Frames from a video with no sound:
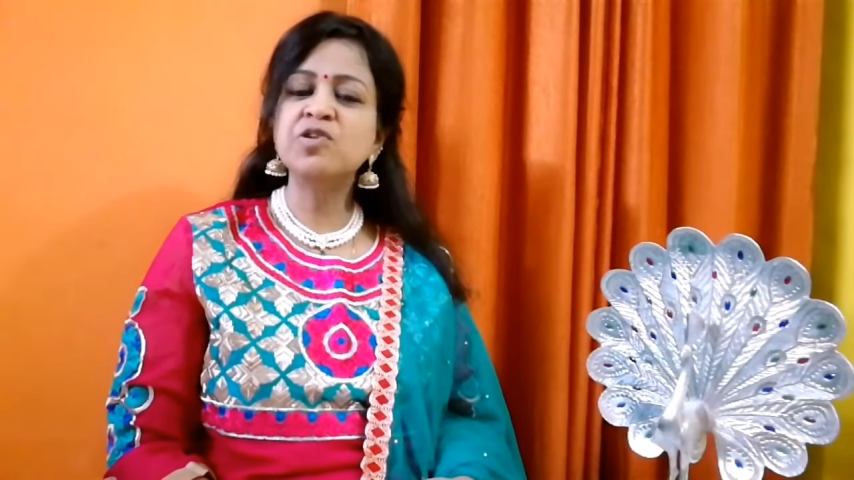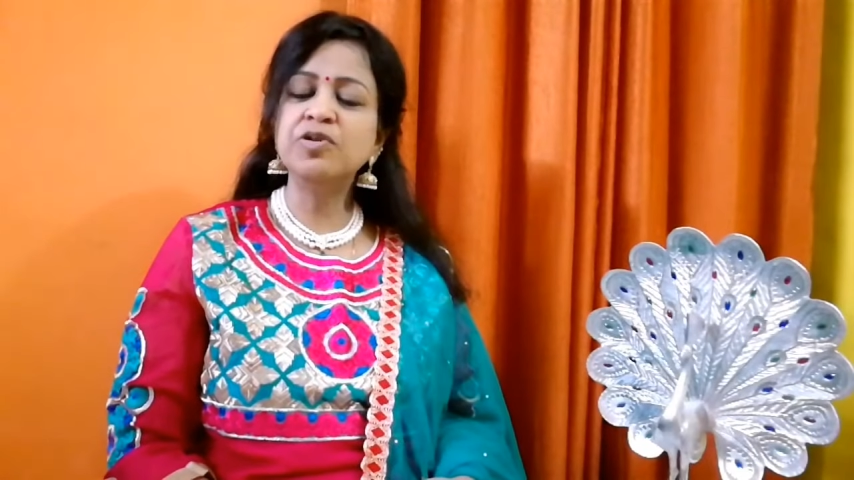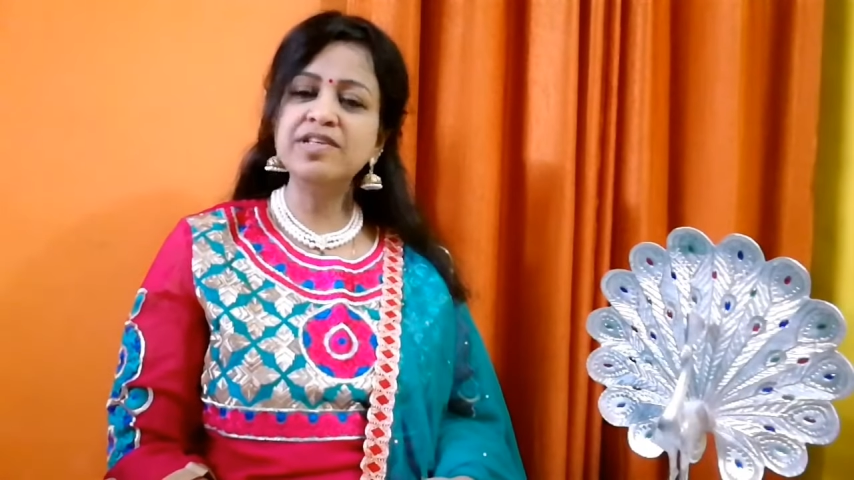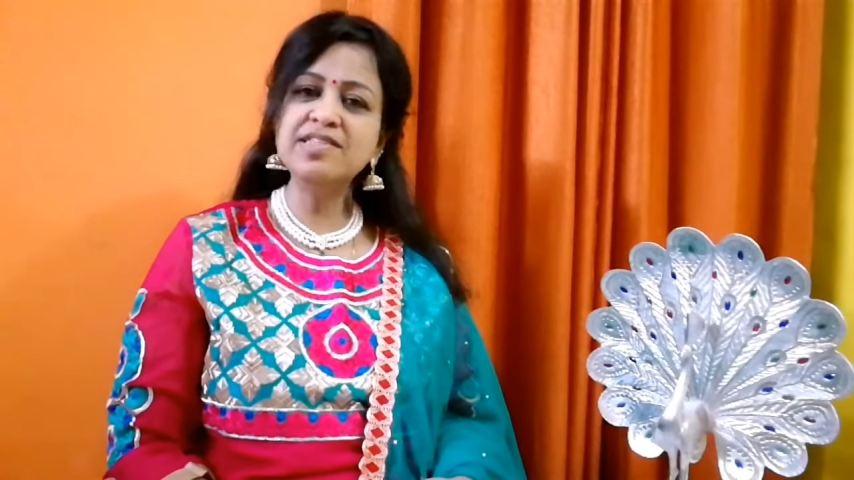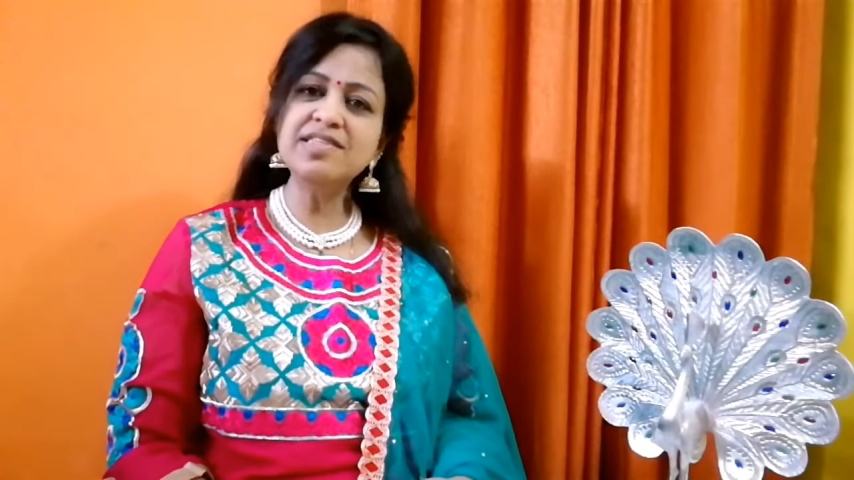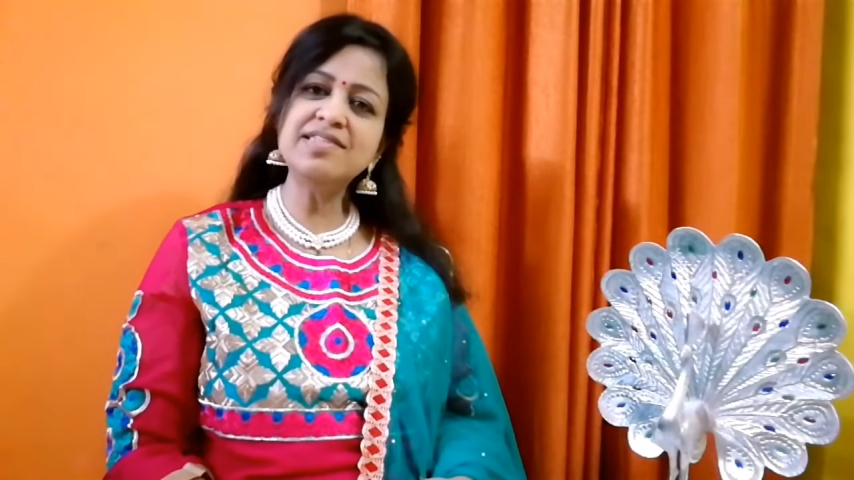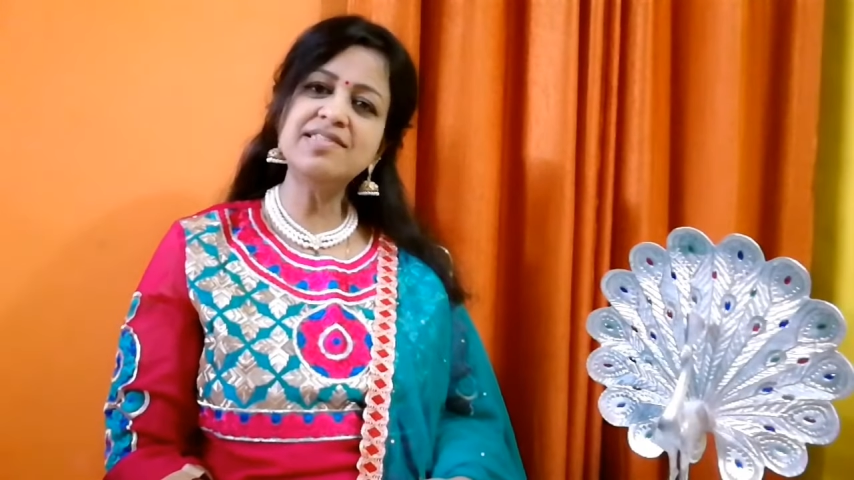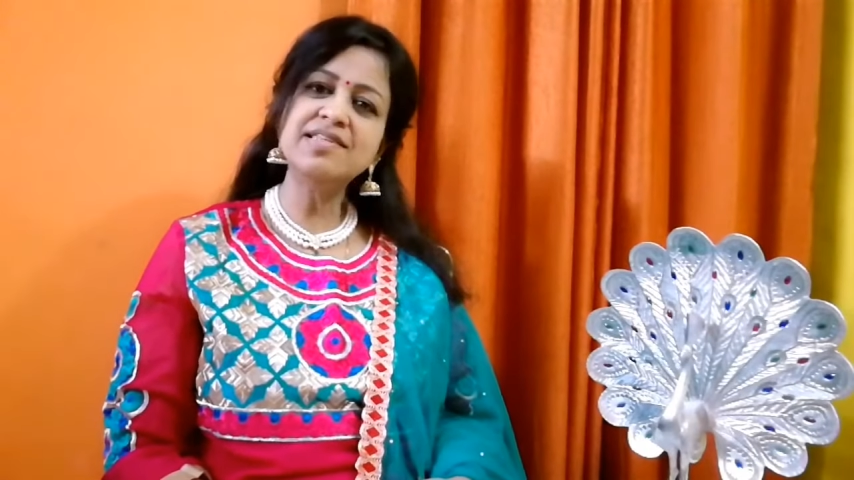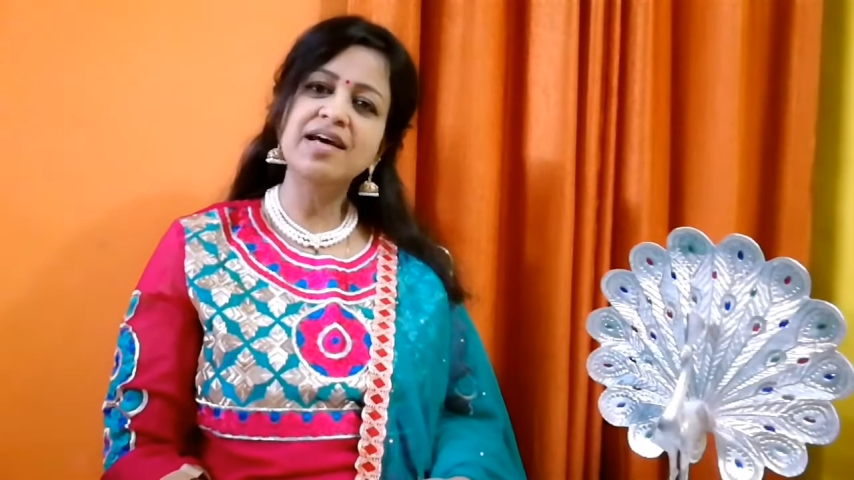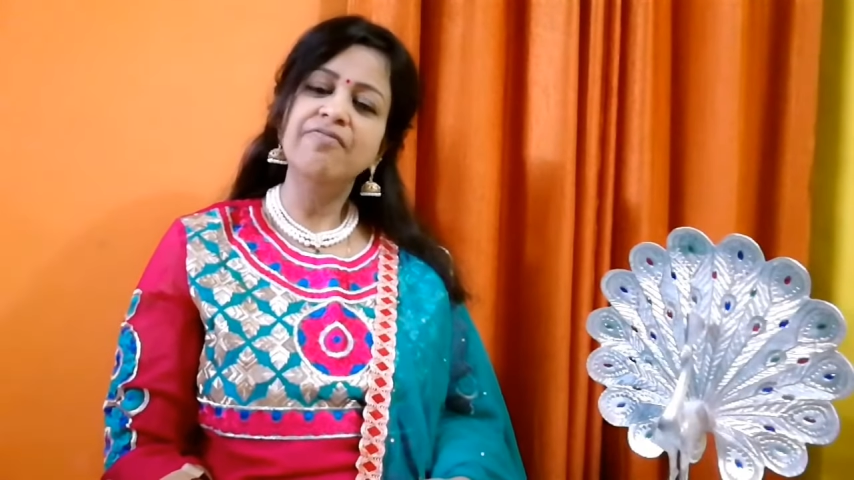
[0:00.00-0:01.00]
So this
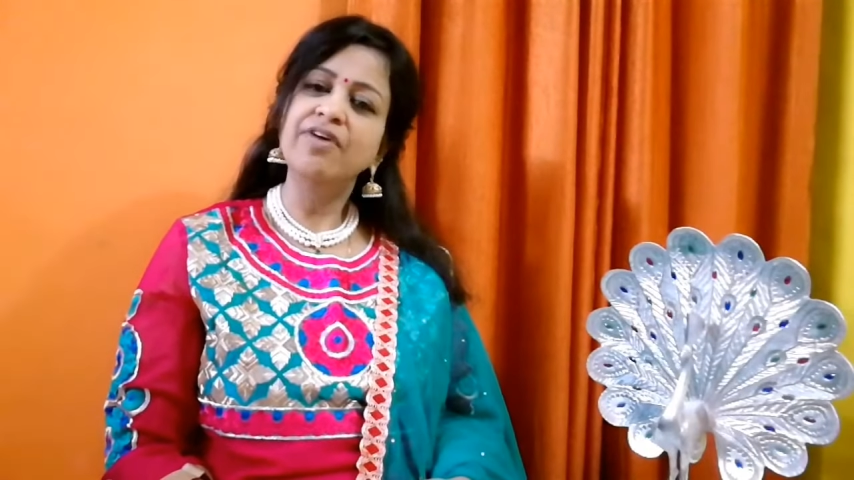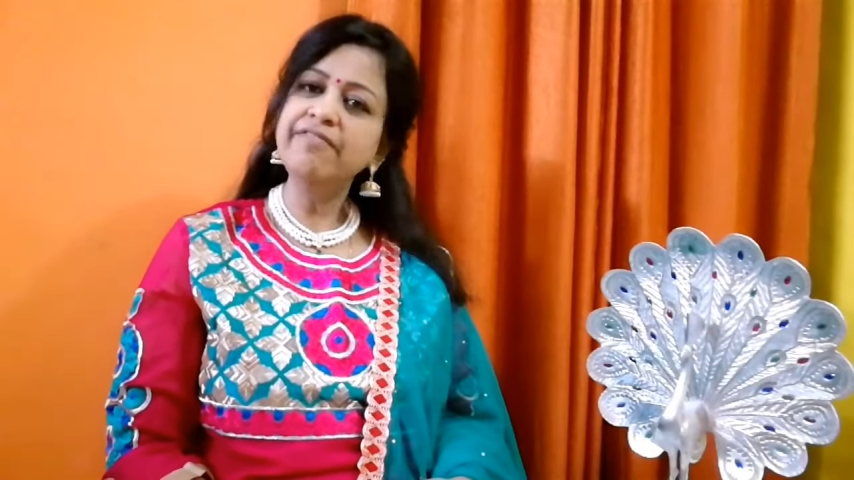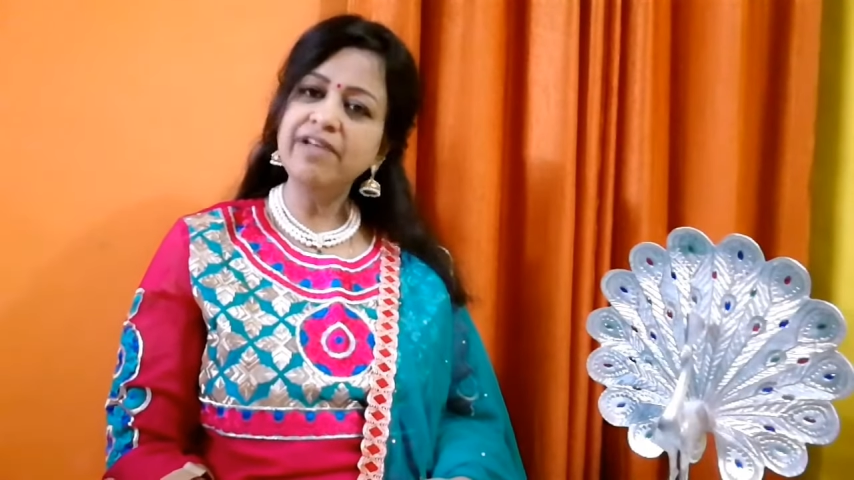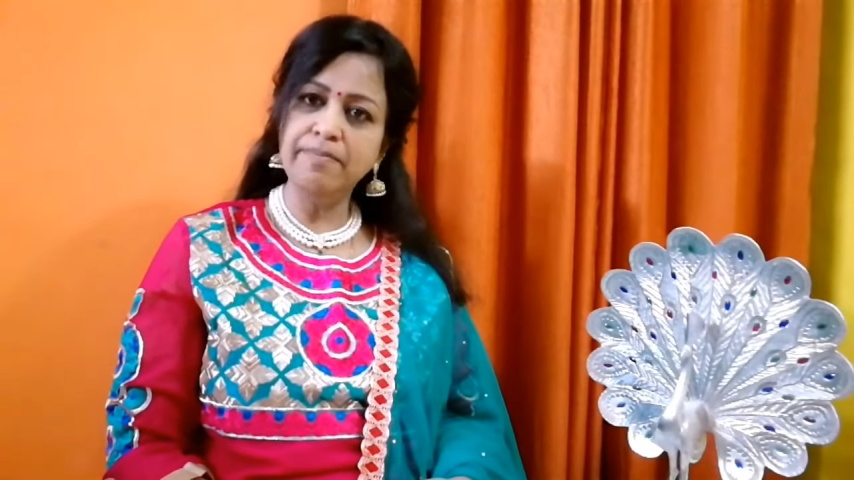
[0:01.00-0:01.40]
is very,